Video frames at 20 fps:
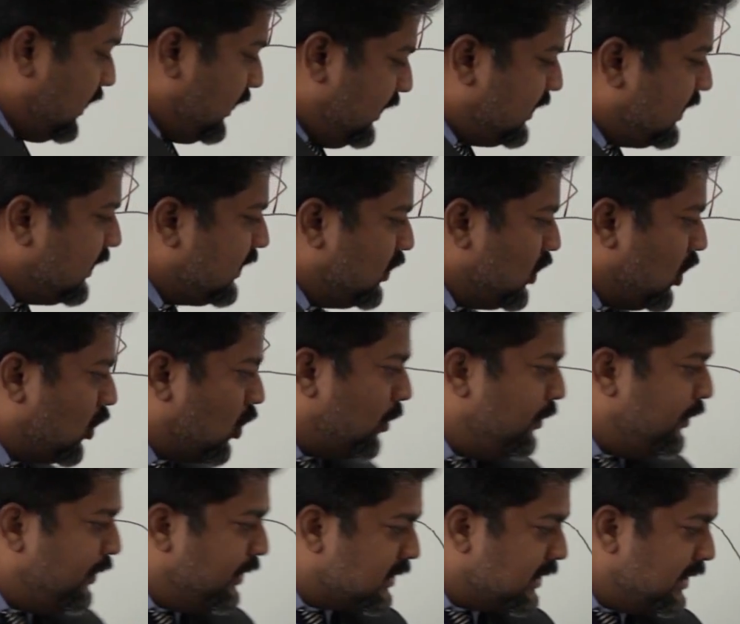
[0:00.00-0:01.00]
this is not
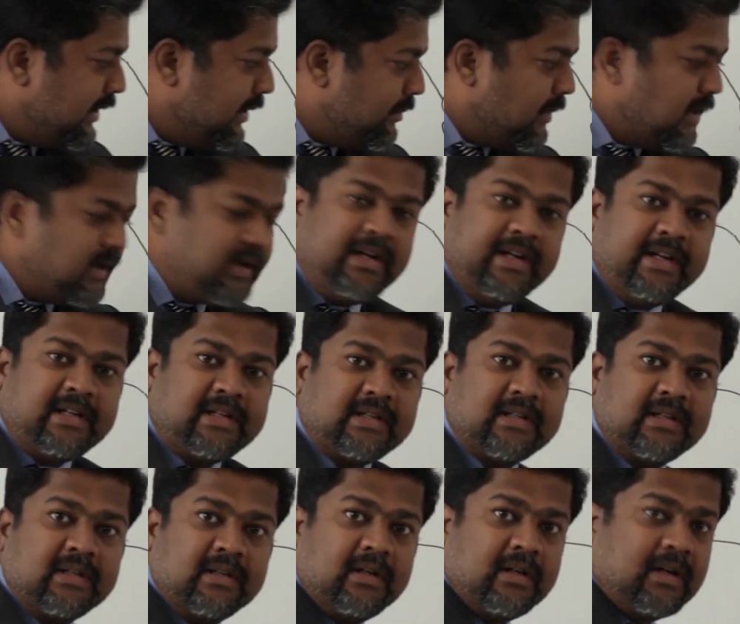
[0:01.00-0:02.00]
obviously, but
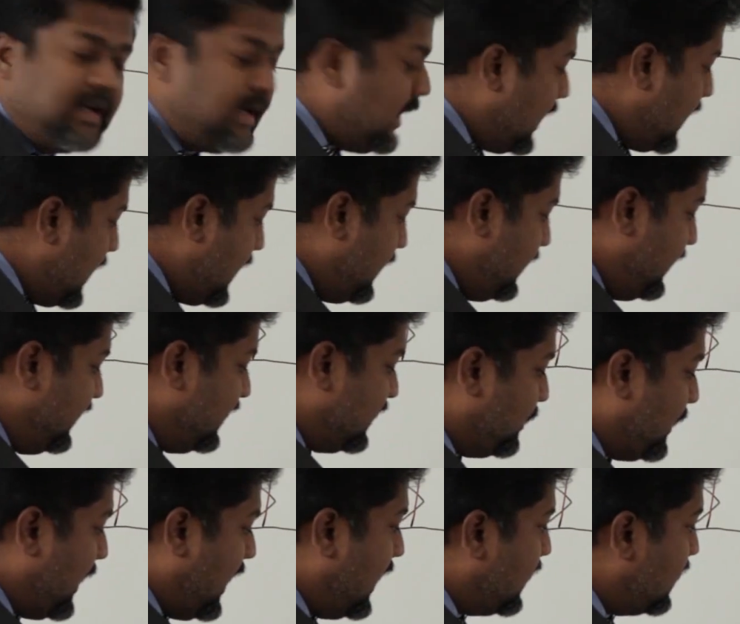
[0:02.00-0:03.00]
this and this
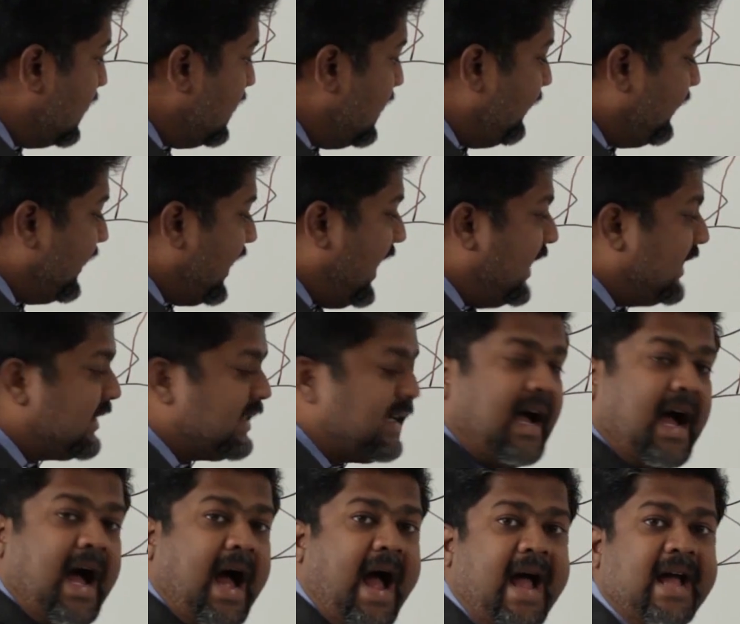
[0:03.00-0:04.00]
part as
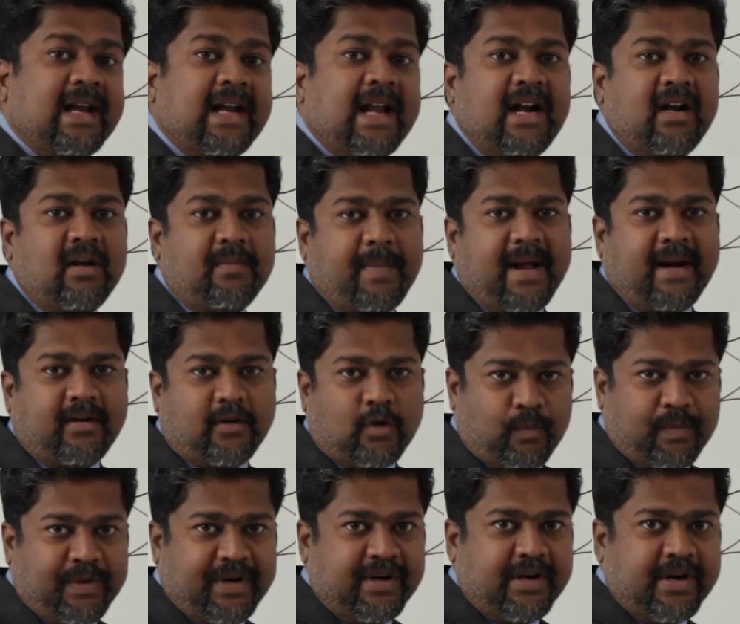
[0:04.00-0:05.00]
island part
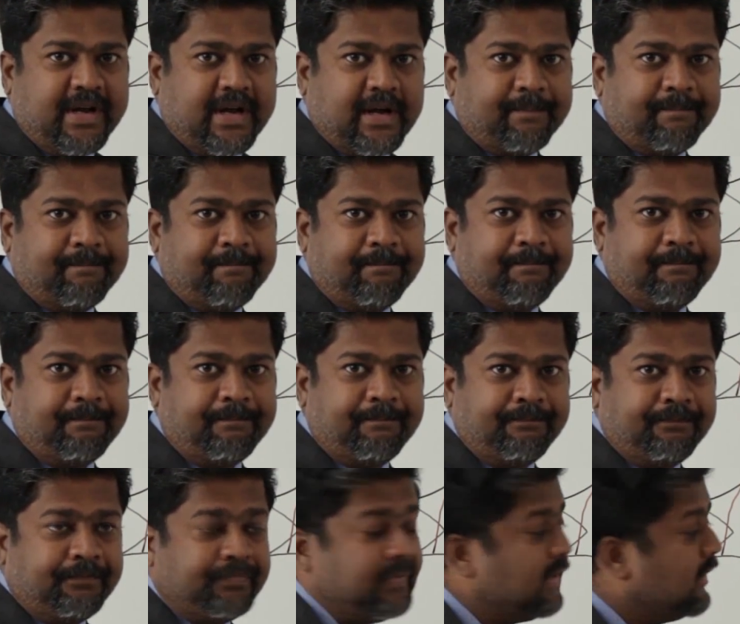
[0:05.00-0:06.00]
of India.
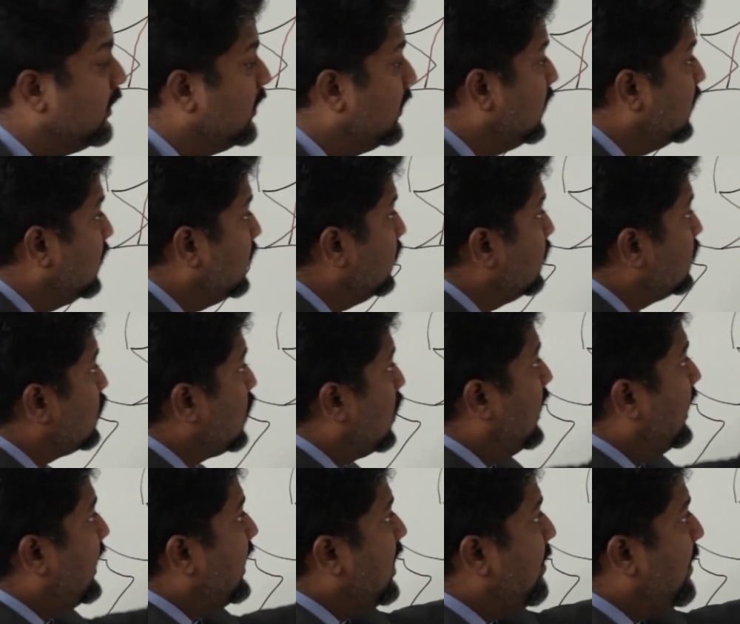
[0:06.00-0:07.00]

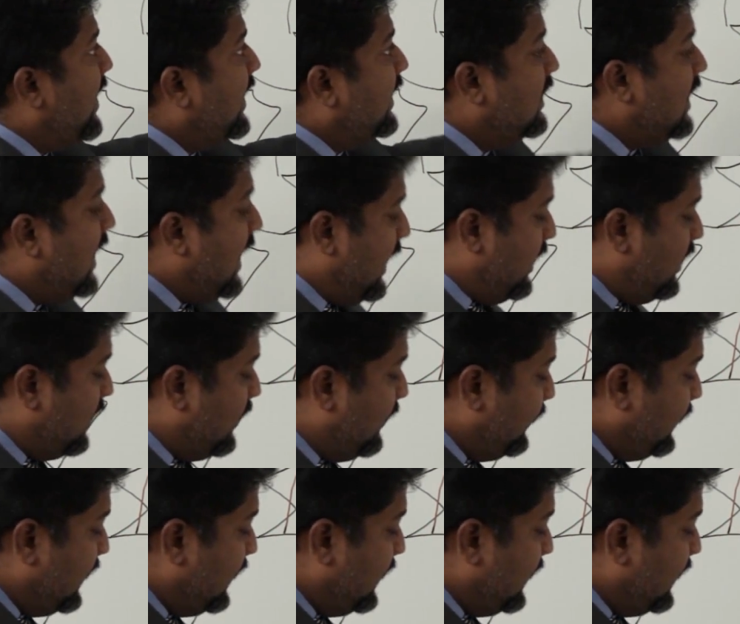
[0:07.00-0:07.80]
So in mainland,